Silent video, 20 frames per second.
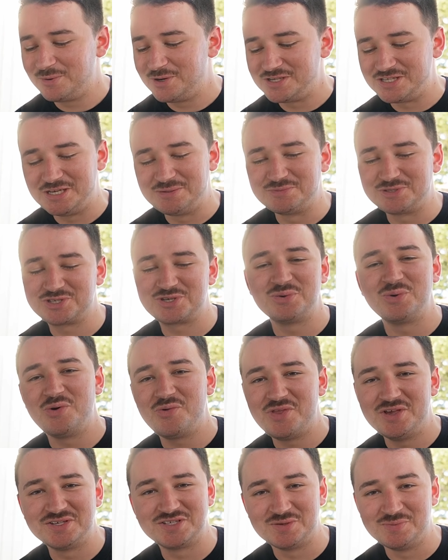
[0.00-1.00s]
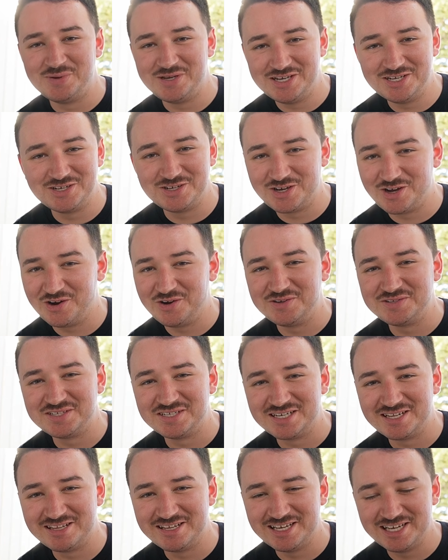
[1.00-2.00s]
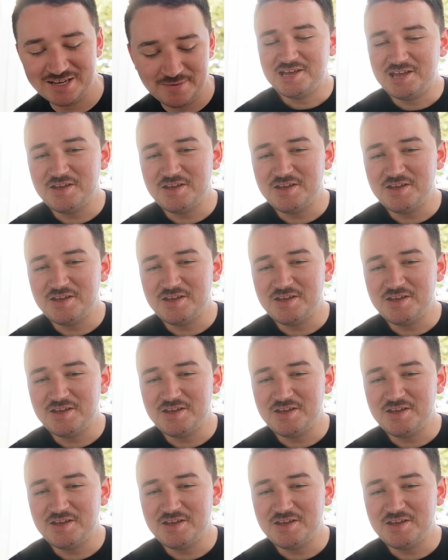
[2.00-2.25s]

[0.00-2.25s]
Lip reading: because I'm sure there's some hidden codes under there.